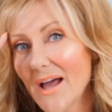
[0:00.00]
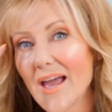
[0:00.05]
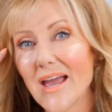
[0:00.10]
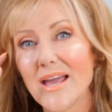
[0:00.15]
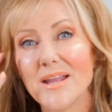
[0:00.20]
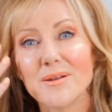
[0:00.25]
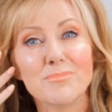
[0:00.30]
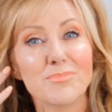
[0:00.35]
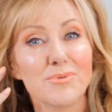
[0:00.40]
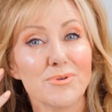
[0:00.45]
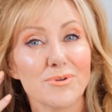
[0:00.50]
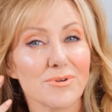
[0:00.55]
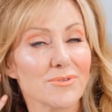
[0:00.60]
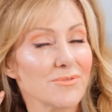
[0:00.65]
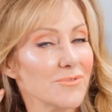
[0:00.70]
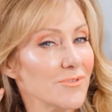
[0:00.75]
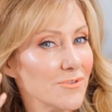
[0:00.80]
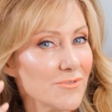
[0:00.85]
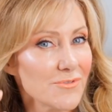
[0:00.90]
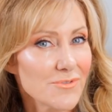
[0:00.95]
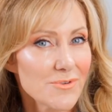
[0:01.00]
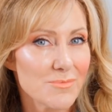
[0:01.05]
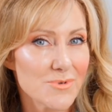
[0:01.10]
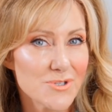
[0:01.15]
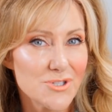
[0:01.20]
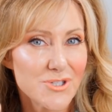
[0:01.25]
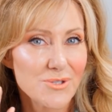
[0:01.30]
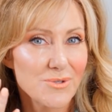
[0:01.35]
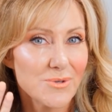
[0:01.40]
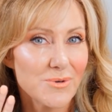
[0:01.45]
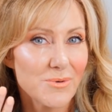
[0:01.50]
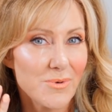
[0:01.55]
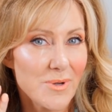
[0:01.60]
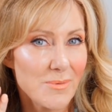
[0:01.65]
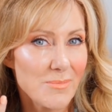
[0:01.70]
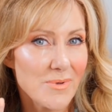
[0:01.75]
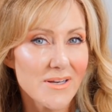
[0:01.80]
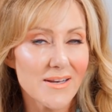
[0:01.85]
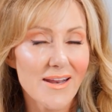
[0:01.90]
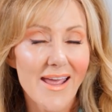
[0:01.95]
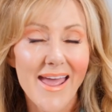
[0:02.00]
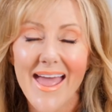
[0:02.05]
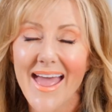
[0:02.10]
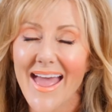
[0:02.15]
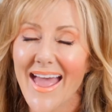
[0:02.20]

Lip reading: and beautiful for mature women.